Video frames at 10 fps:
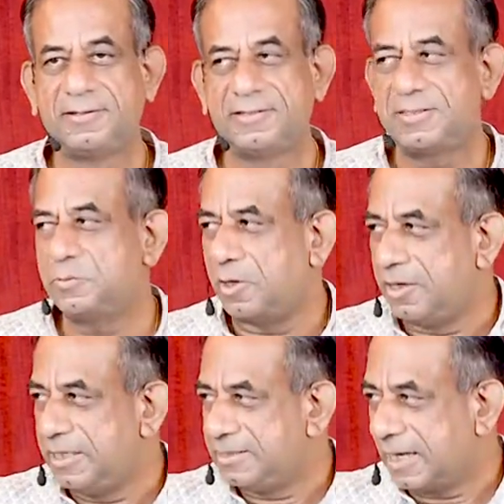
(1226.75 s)

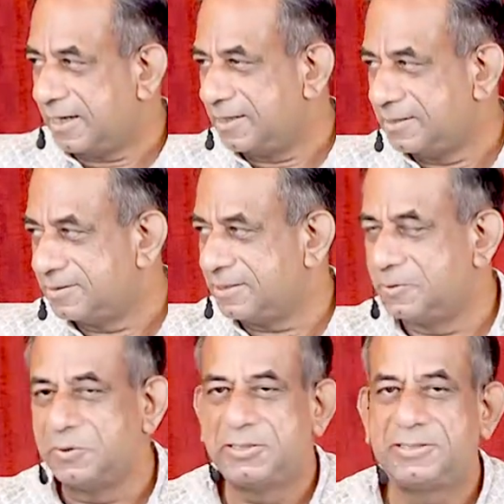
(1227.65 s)
small desires
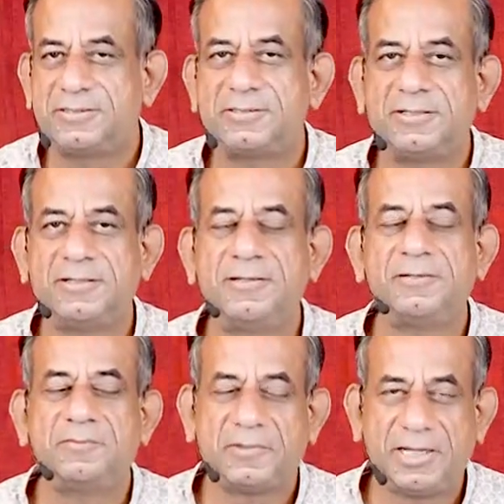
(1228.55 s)
in whose
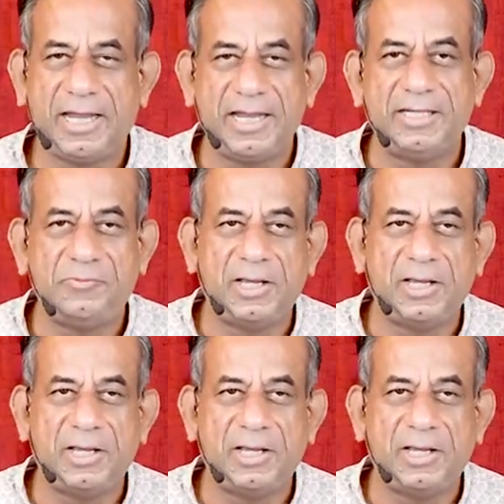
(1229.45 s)
uh, cage